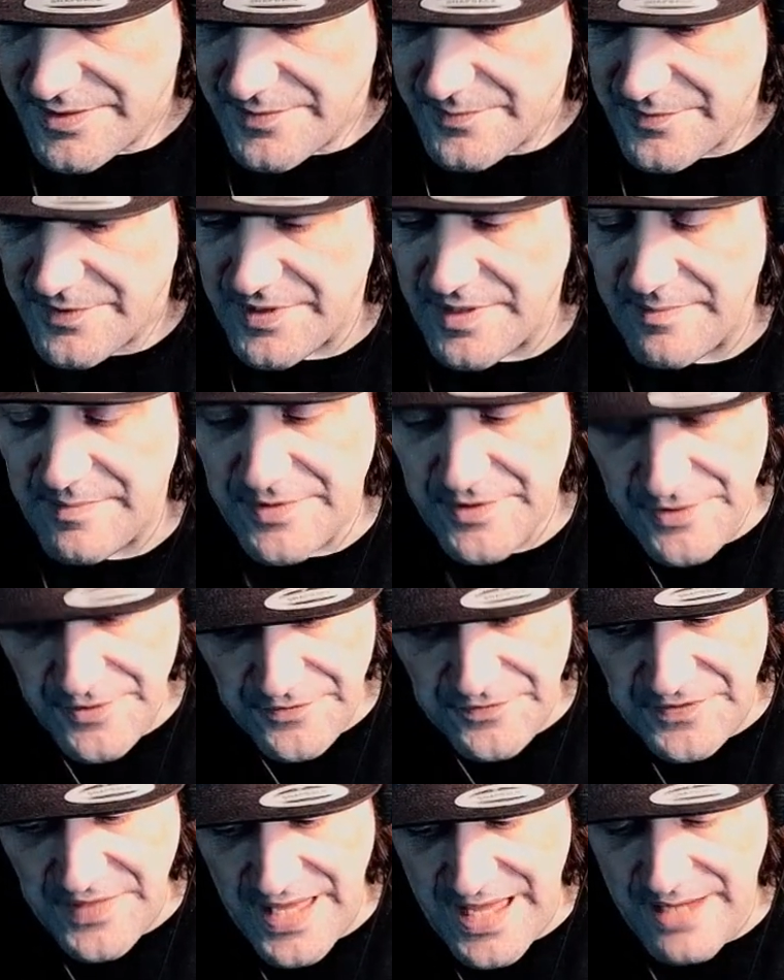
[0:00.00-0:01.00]
We're going to
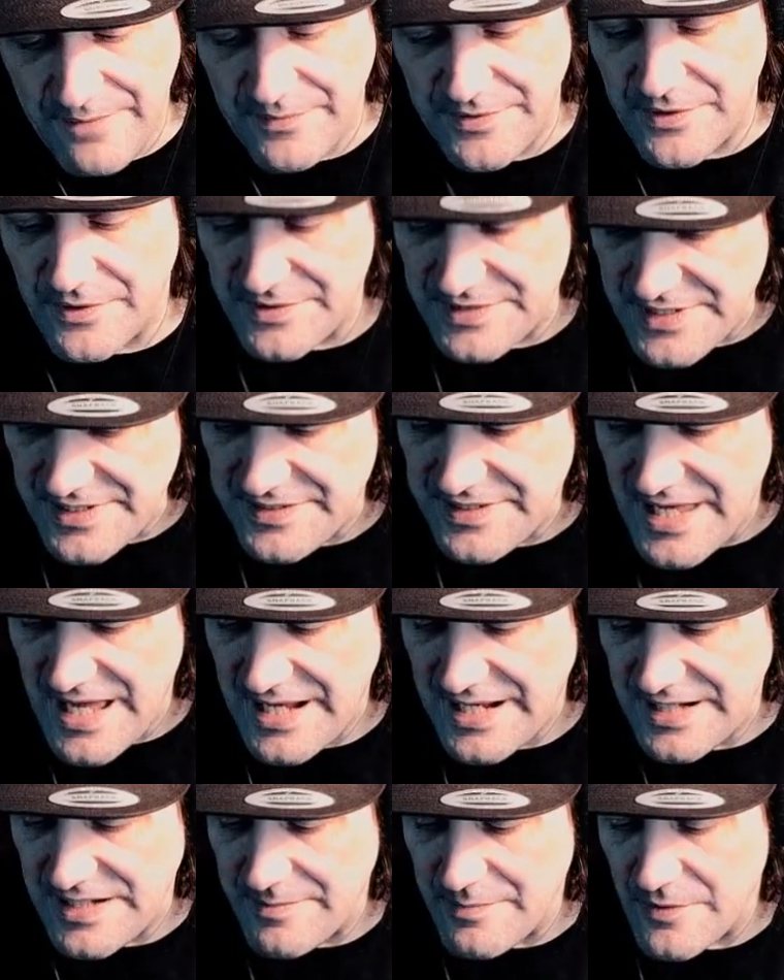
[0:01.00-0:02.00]
mute that. We don't need
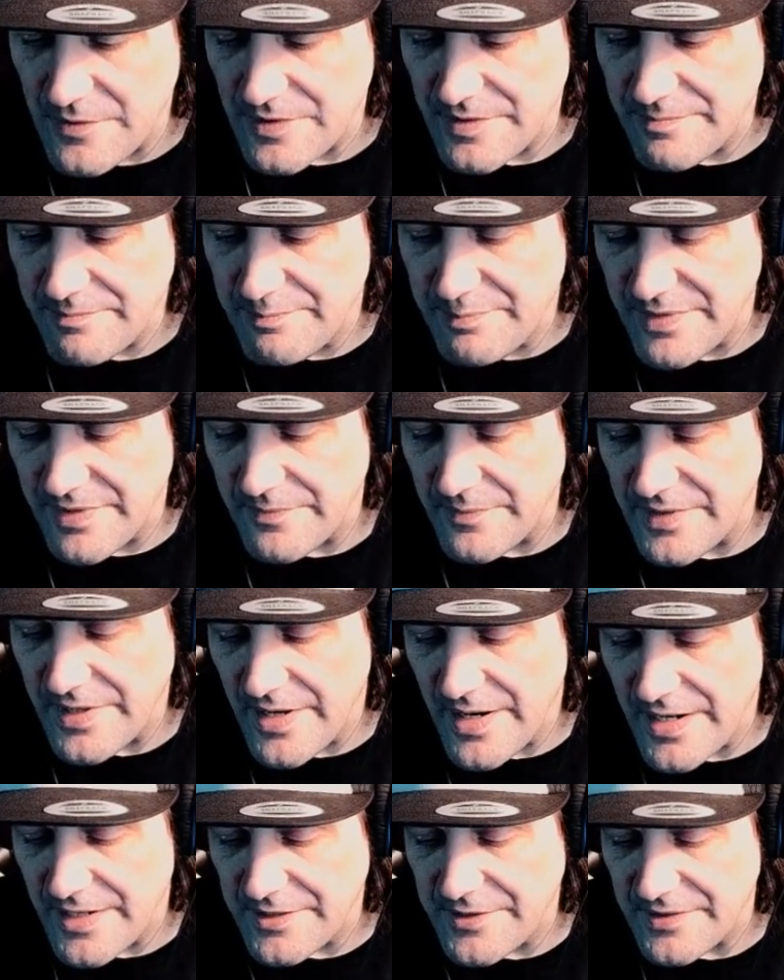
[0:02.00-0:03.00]
that anymore, but we
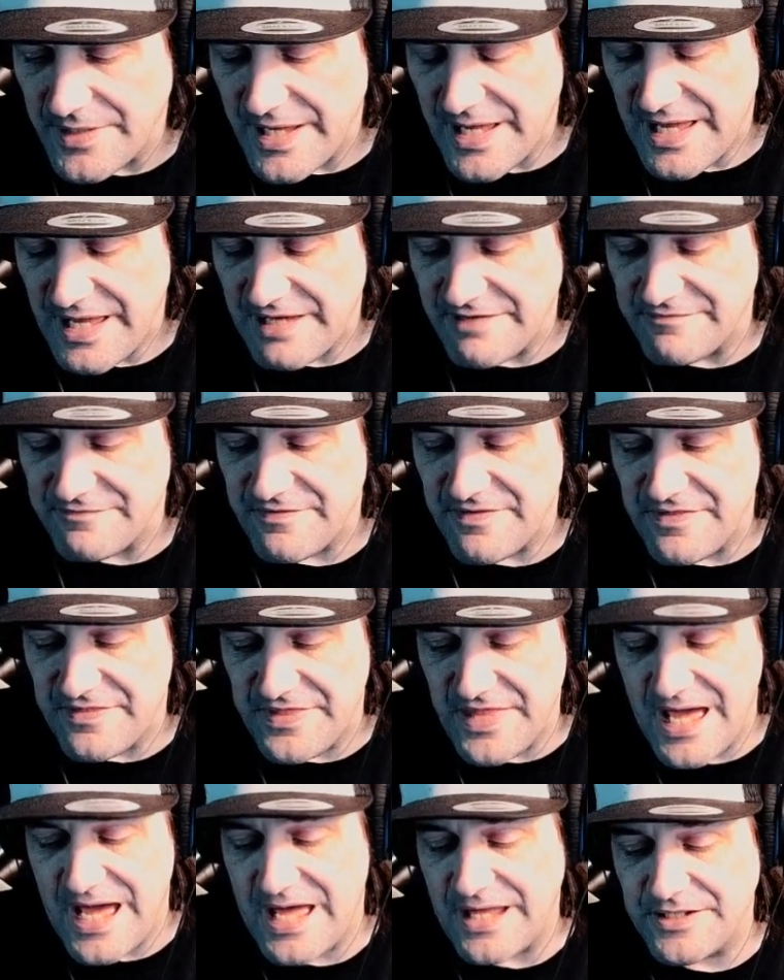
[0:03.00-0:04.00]
are going to have
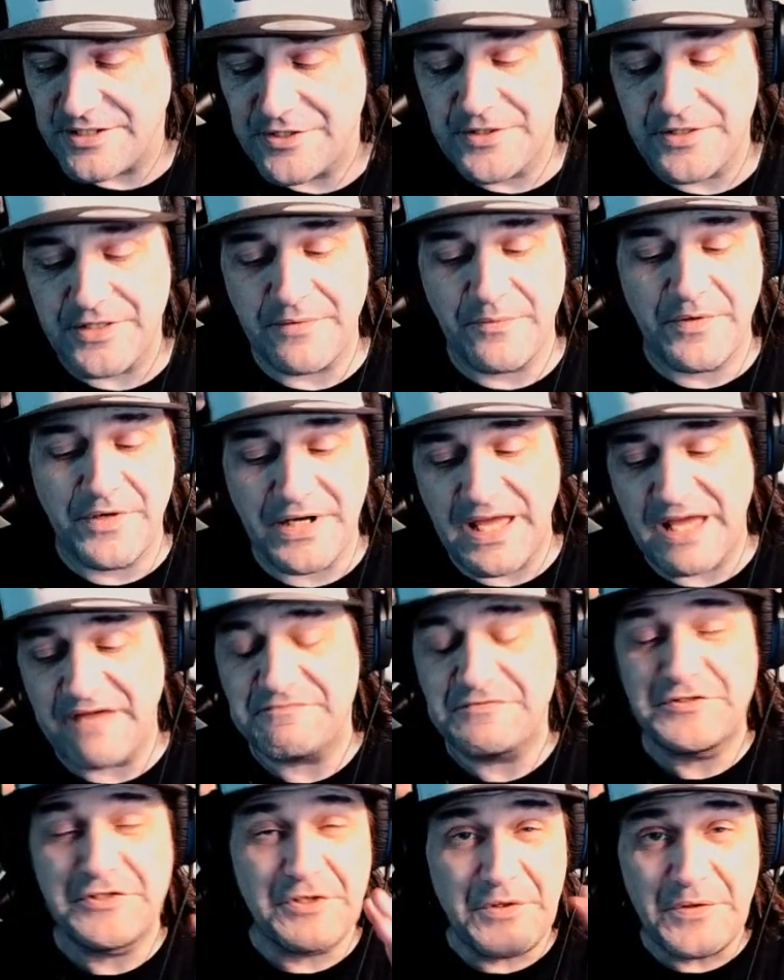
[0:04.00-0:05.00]
that. We're going to have
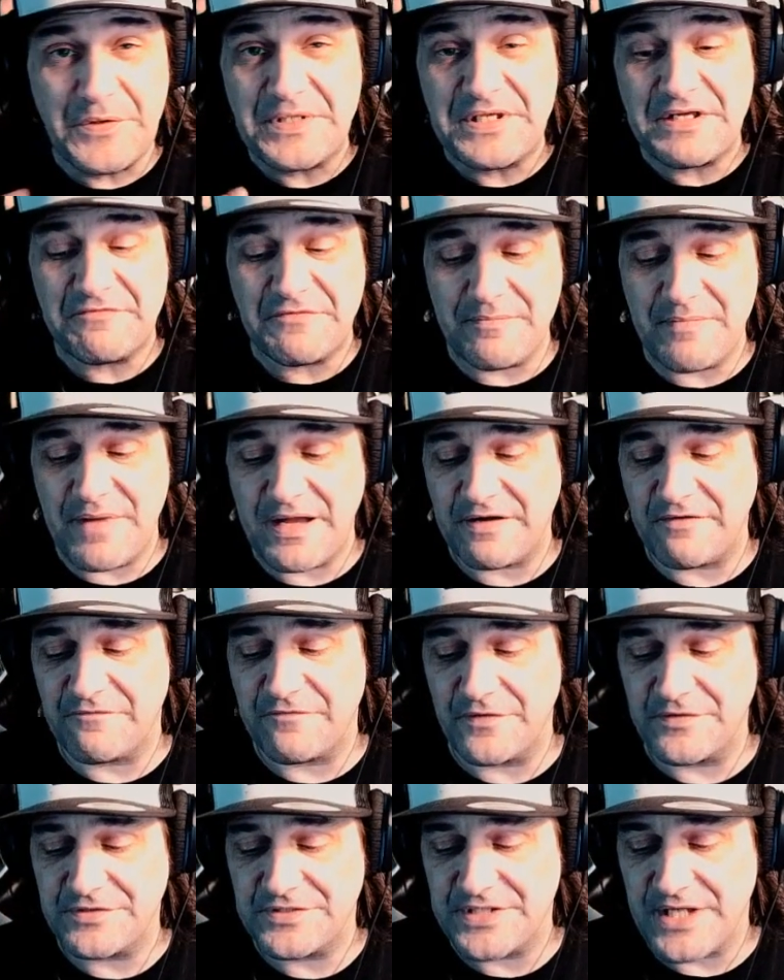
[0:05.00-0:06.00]
two different
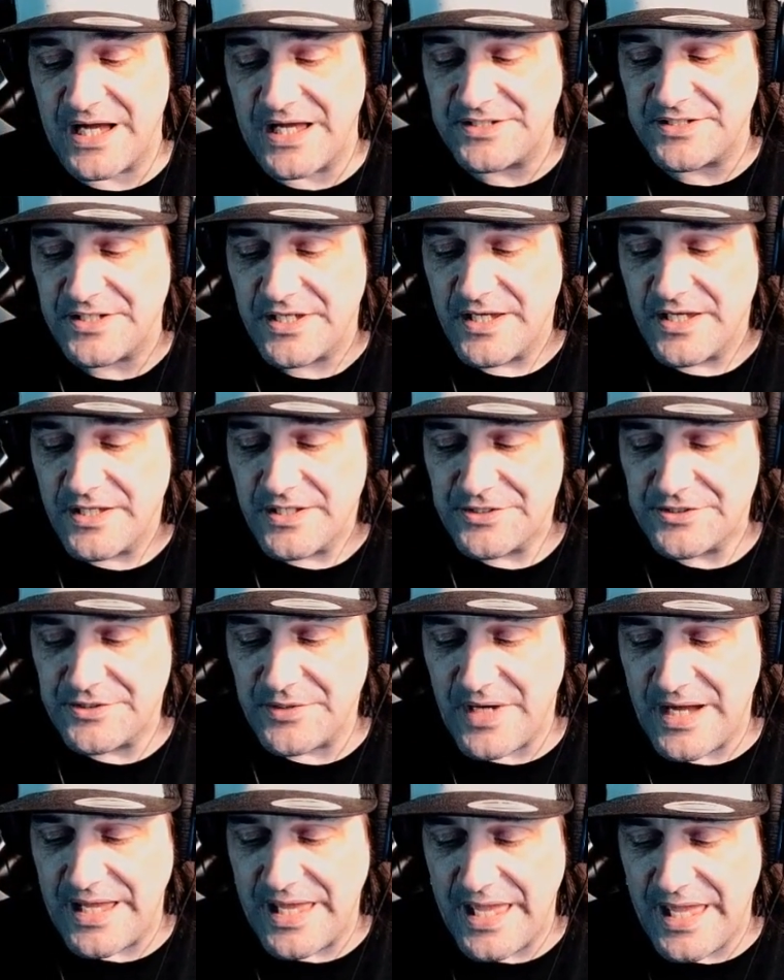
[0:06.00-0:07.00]
microphones, guys.
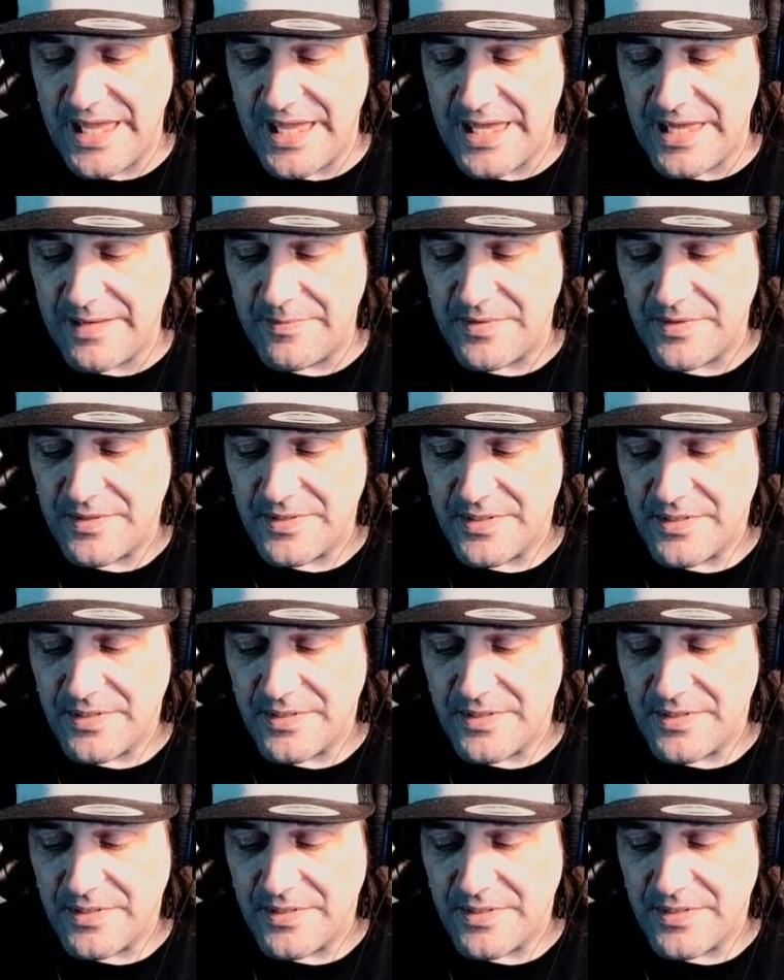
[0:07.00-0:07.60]
So I am